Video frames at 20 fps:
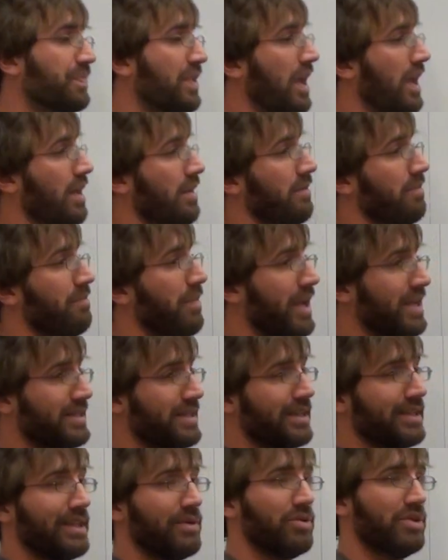And
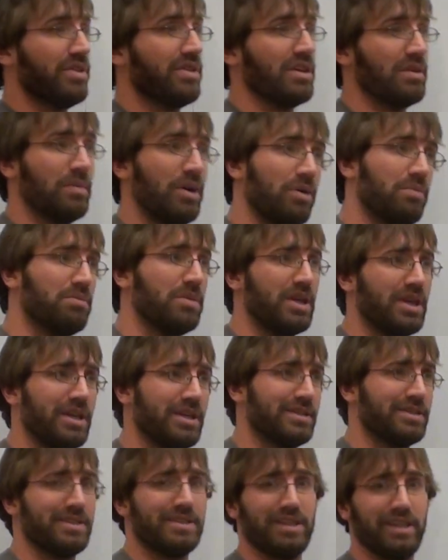basically when you think about
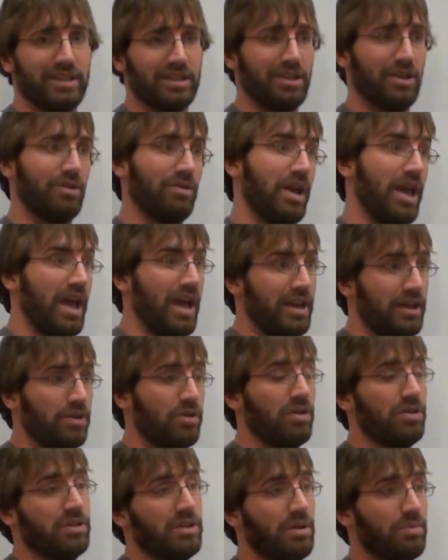means, it's like, you know, adding
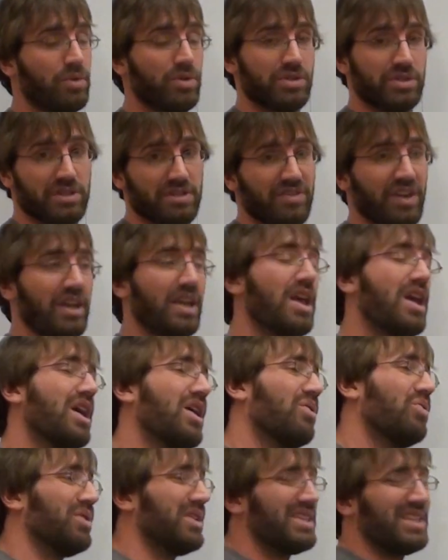all the numbers and dividing.
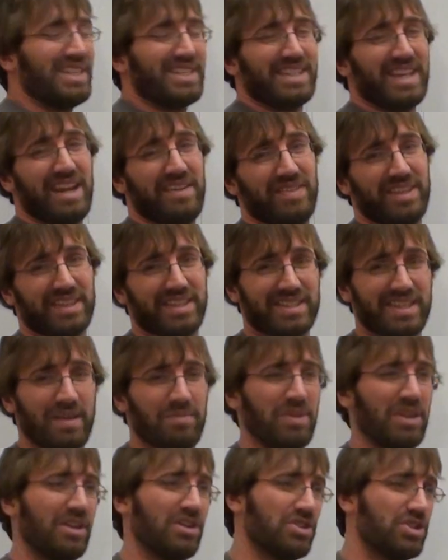Well, it's kind of like the same
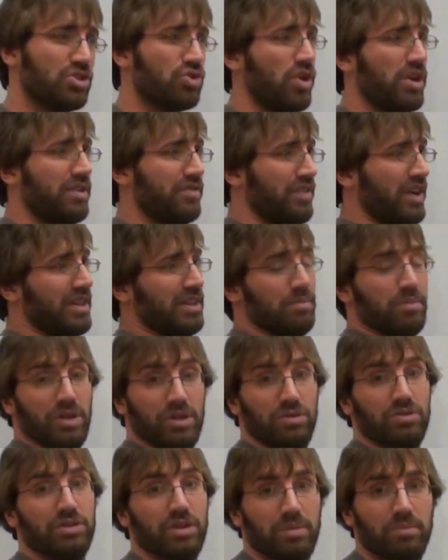thing. You're just trying to find the
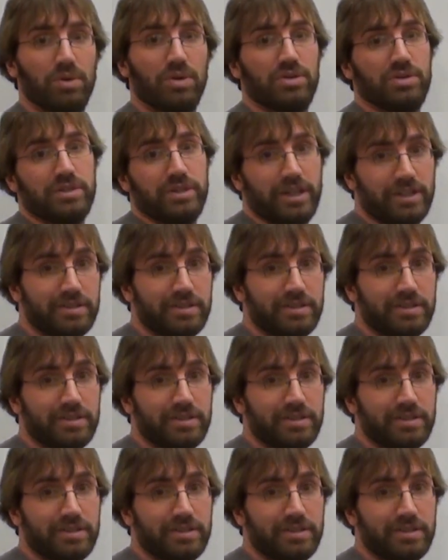middle numbers.